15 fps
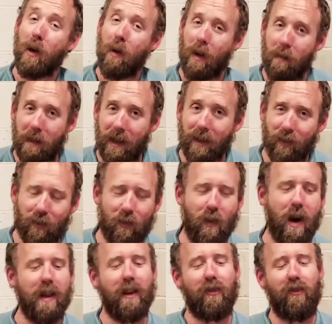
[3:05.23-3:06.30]
No, I mean
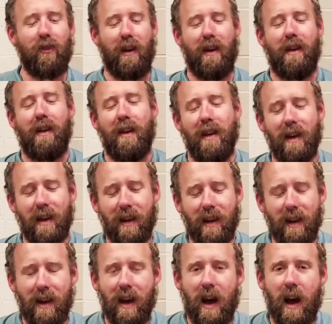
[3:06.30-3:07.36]
astrology.
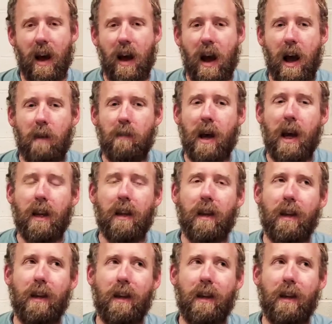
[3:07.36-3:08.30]
I'm not